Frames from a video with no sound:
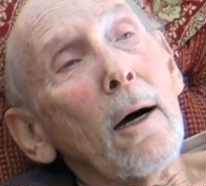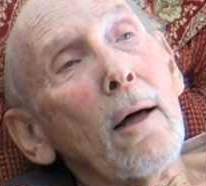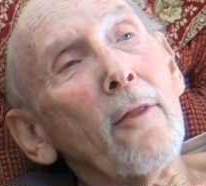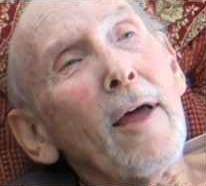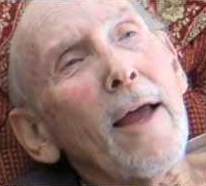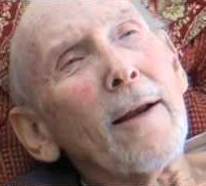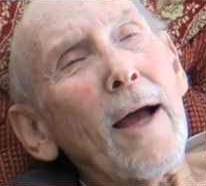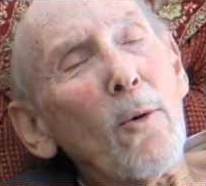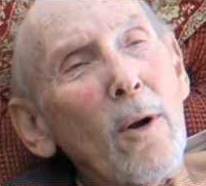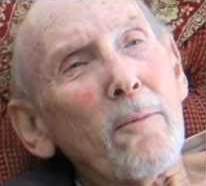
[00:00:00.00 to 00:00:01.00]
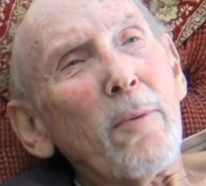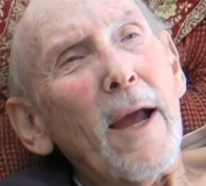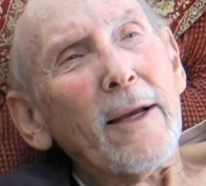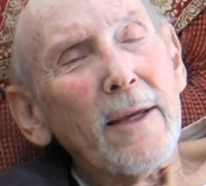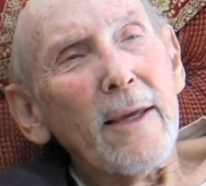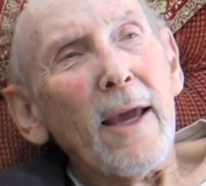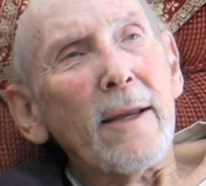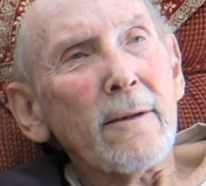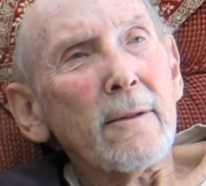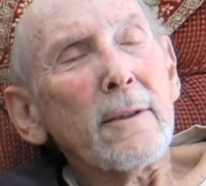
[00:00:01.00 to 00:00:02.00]
then I went back
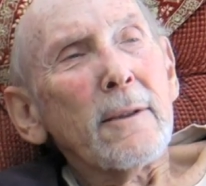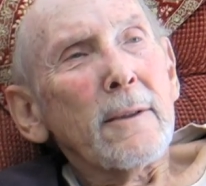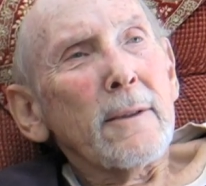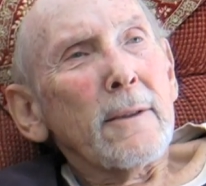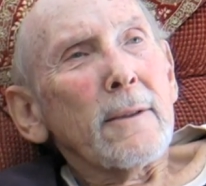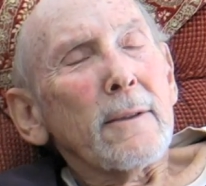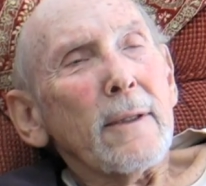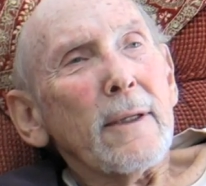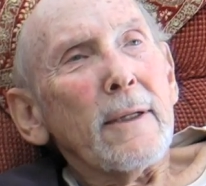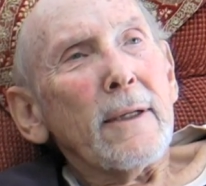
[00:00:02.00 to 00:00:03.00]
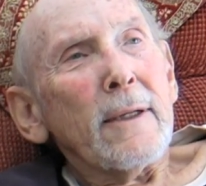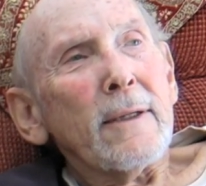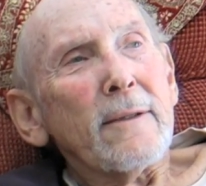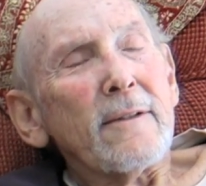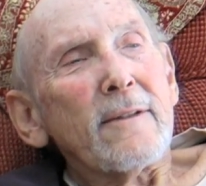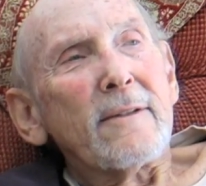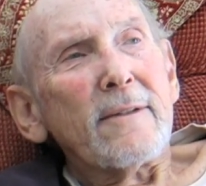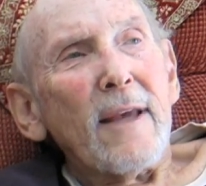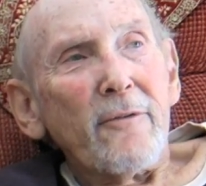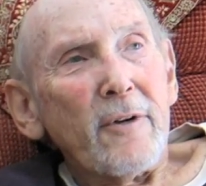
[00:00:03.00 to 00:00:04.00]
again in
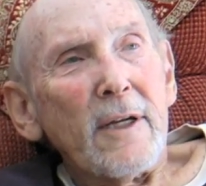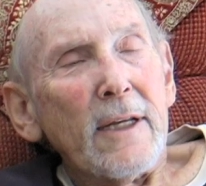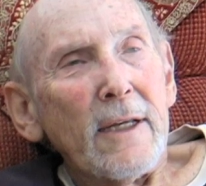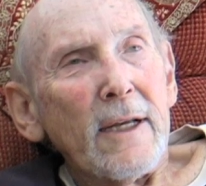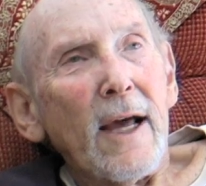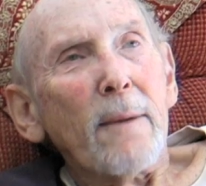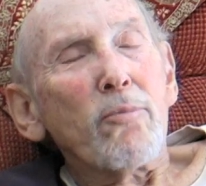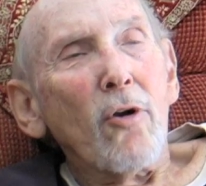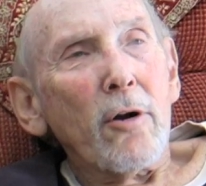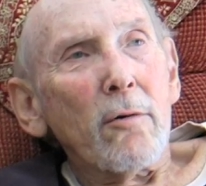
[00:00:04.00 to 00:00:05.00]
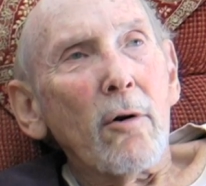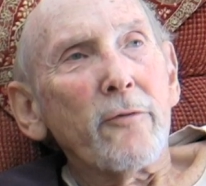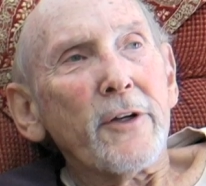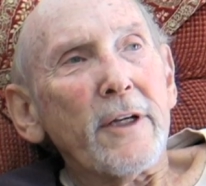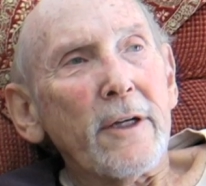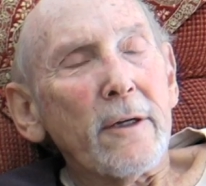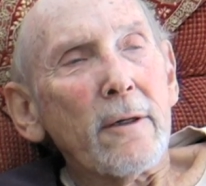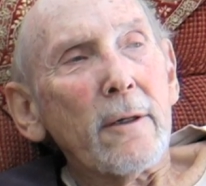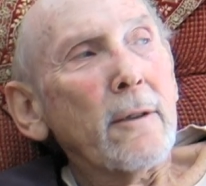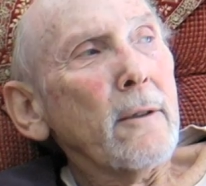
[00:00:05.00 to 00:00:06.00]
'70, and I brought her over here.
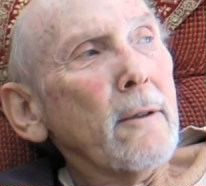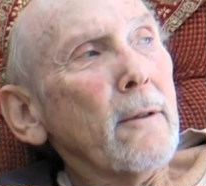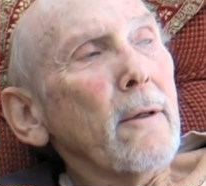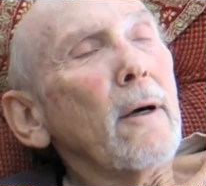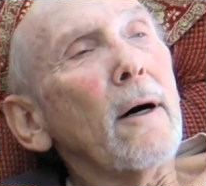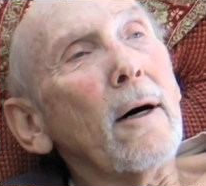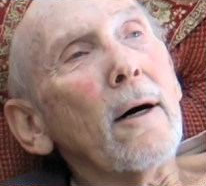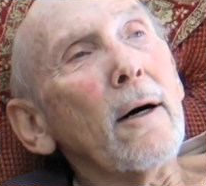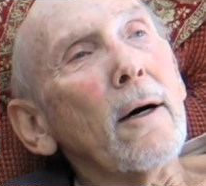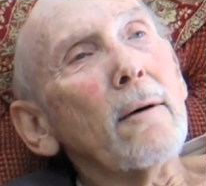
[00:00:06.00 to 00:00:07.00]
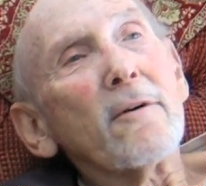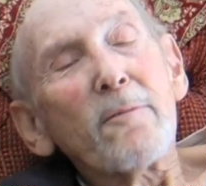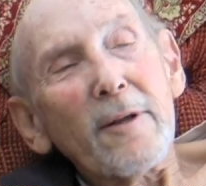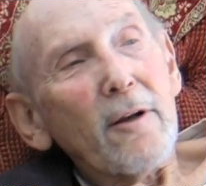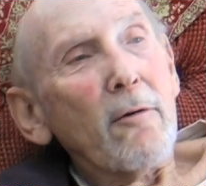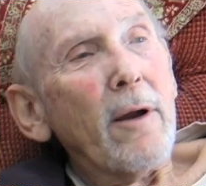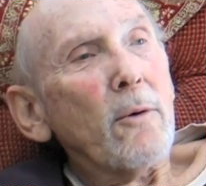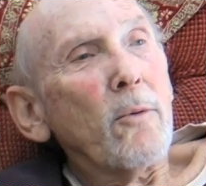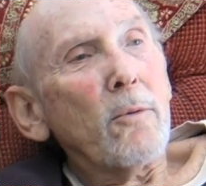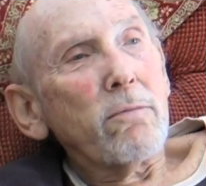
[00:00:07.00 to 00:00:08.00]
We spent a great
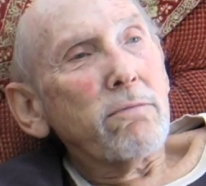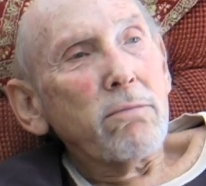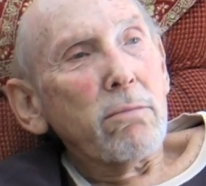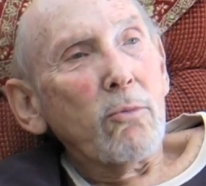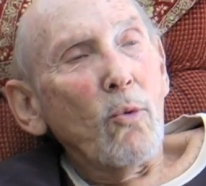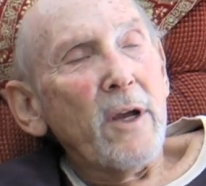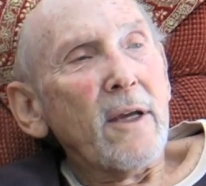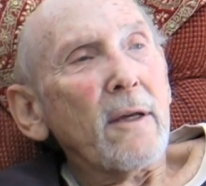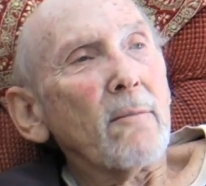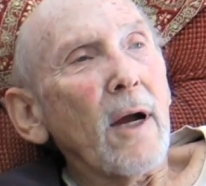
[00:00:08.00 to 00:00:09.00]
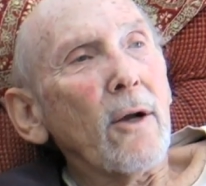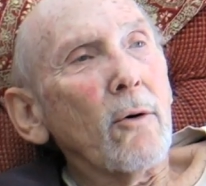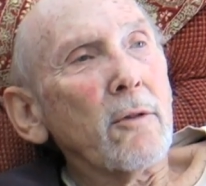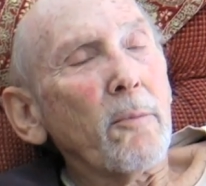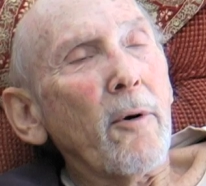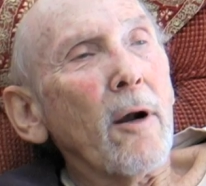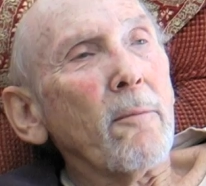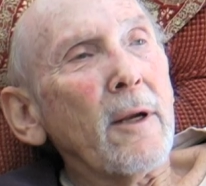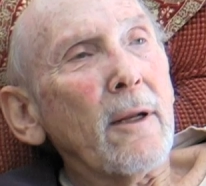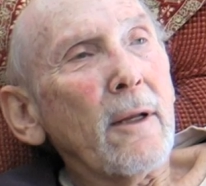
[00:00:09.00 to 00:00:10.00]
week in my old
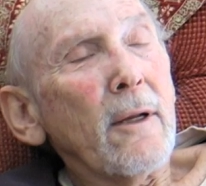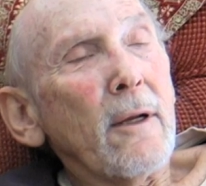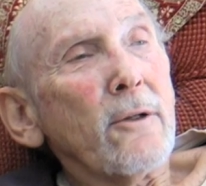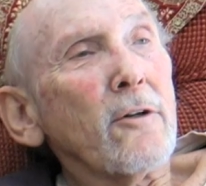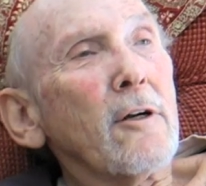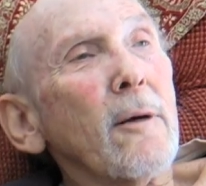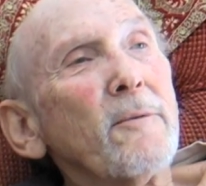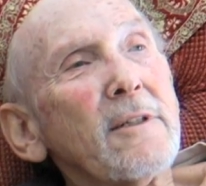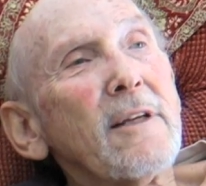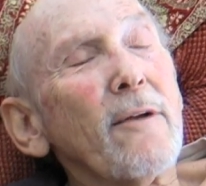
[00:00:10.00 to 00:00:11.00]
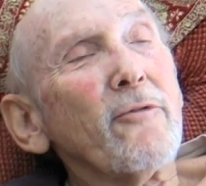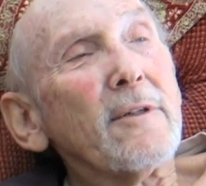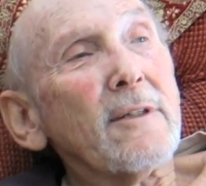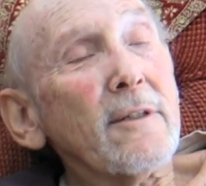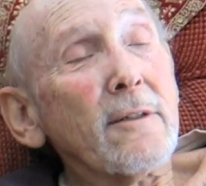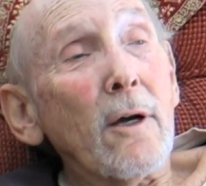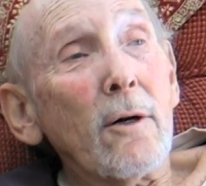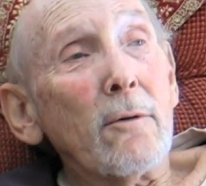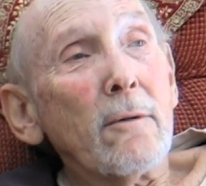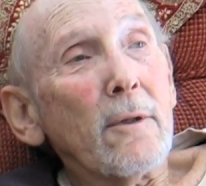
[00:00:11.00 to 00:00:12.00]
apartment, took her up to San
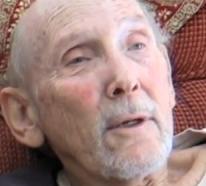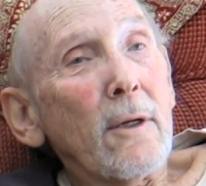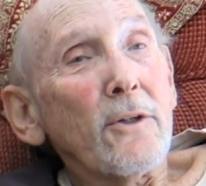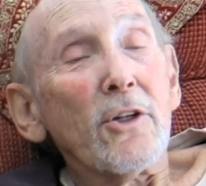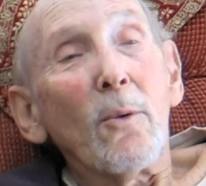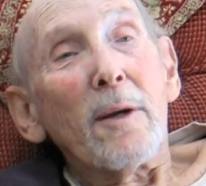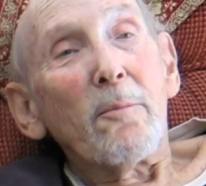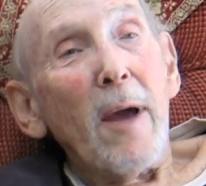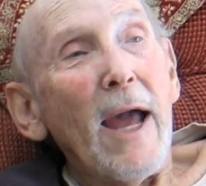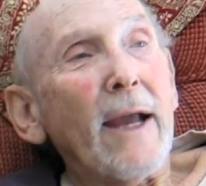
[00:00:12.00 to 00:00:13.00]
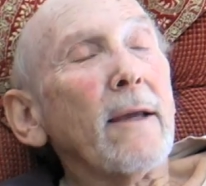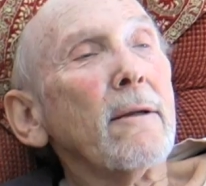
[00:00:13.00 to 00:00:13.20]
Francisco. She went back,